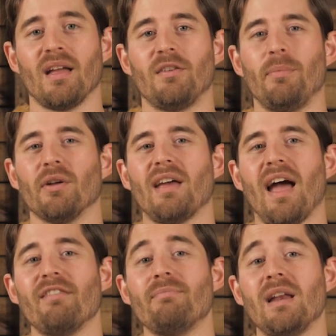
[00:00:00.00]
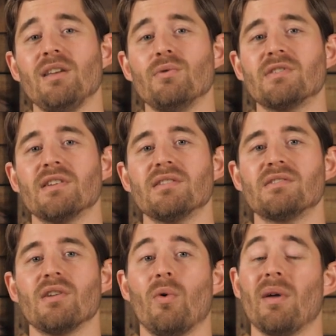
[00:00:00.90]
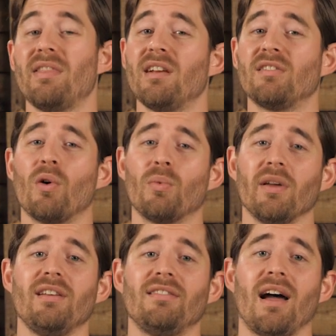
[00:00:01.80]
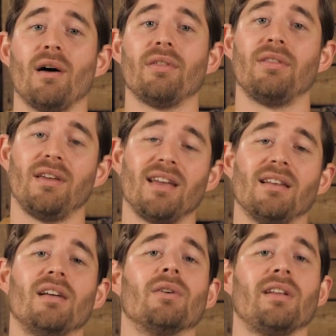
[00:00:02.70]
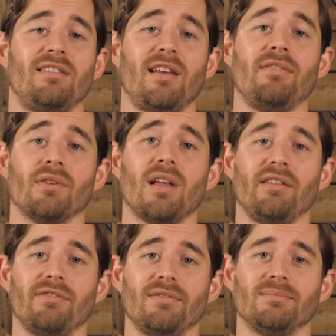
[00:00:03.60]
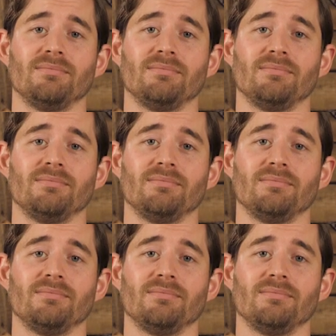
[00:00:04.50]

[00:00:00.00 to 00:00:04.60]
It's built to have many uses, so when things go really south, it can literally save your life.